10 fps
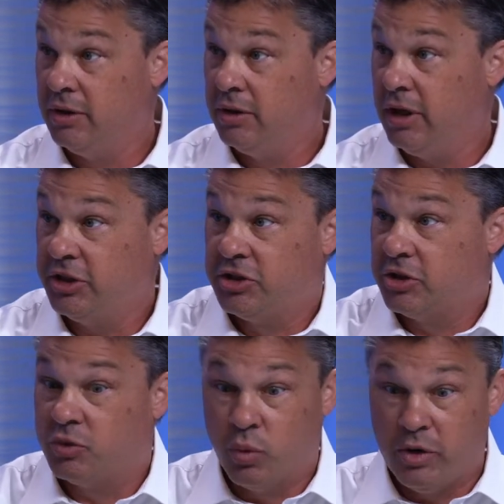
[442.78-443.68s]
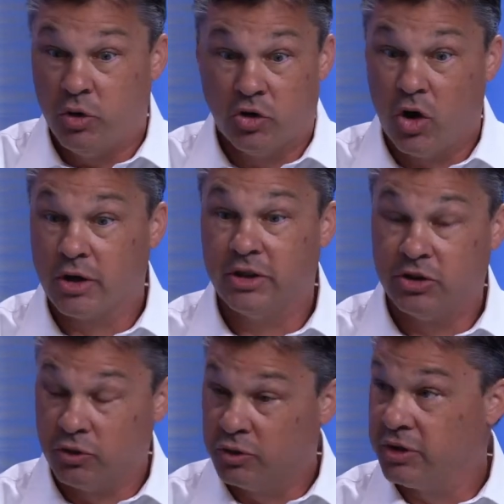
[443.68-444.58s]
It's just when you talk to
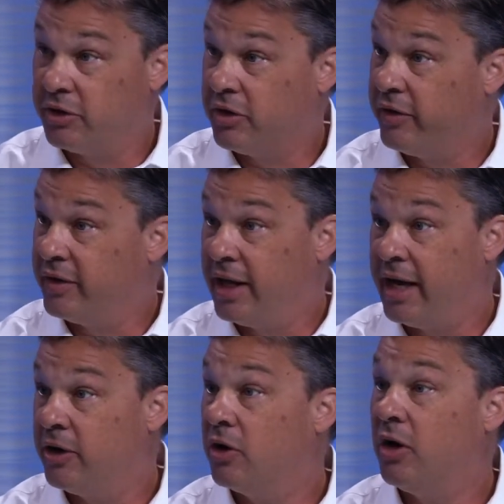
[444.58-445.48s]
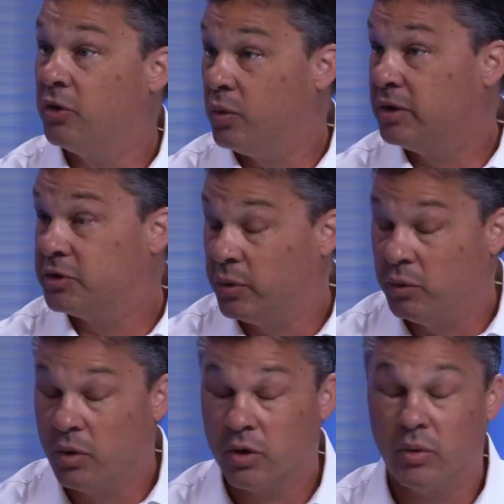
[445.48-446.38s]
Children's Healthcare of Atlanta or other ones that we
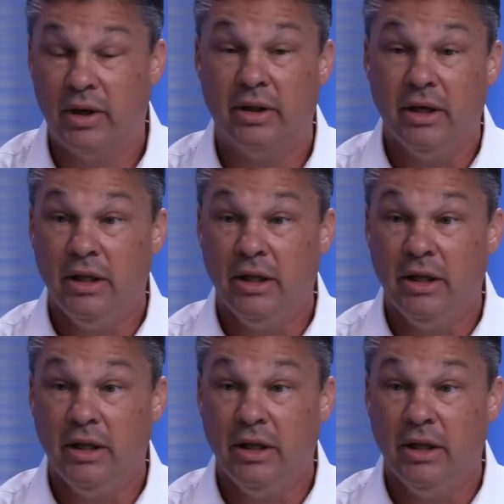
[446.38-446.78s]
work with,